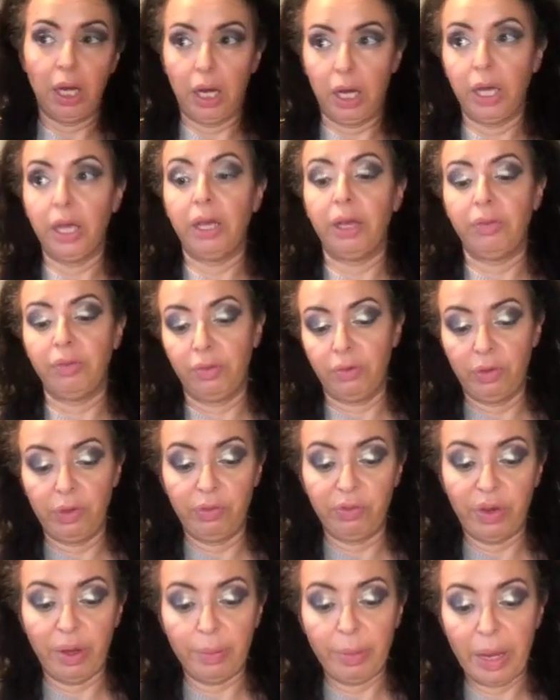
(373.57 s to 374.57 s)

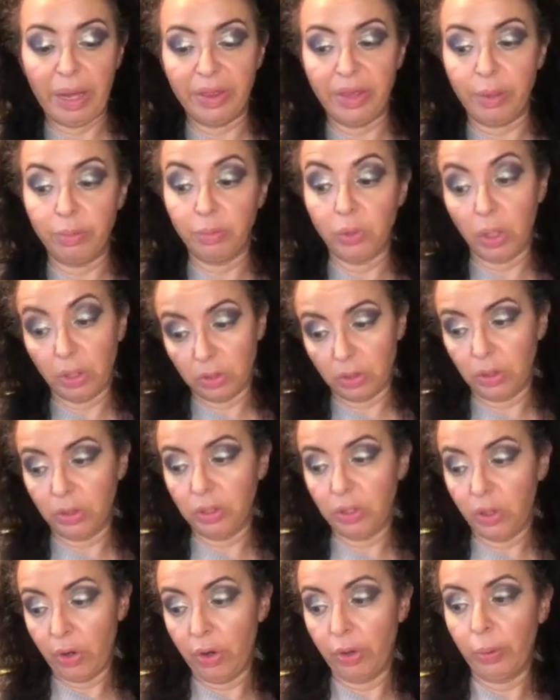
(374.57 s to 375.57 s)
if I buy them not
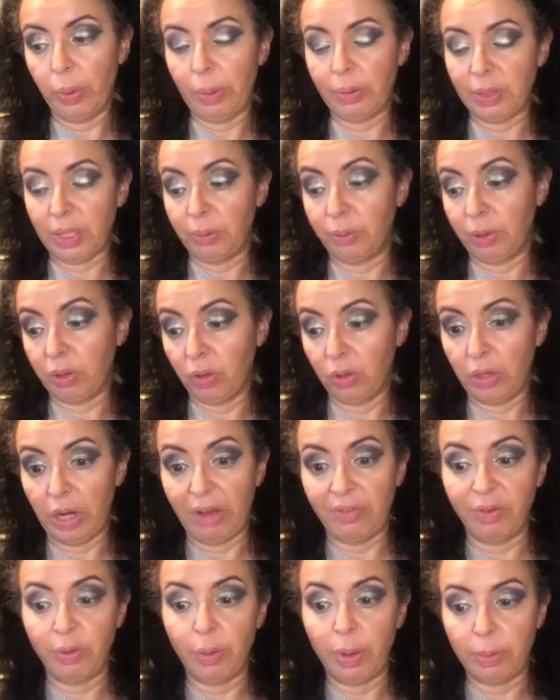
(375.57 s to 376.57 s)
on her website but on
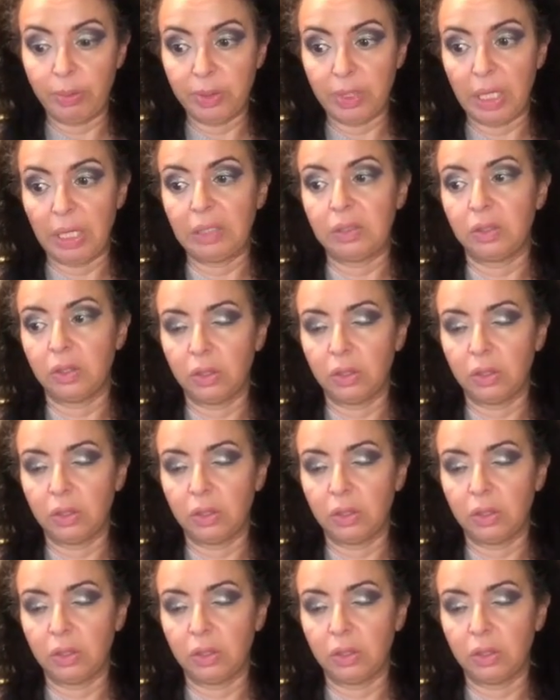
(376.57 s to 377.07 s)
other websites,